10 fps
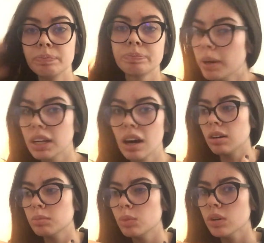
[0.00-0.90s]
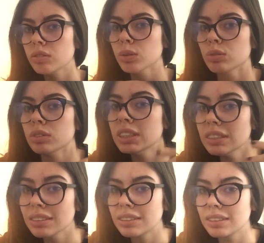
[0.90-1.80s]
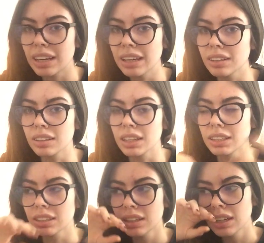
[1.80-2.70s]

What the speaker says: But on more of a real scale, like